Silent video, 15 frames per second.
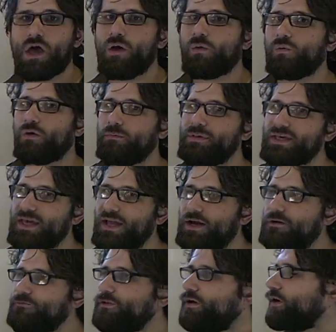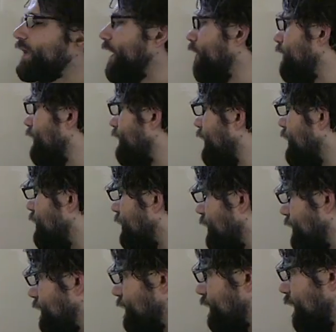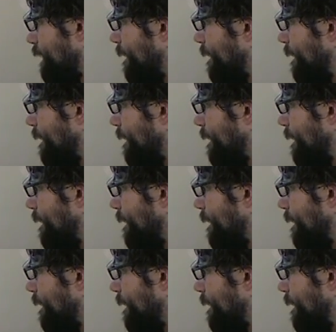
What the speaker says: We want to be careful in our calculations,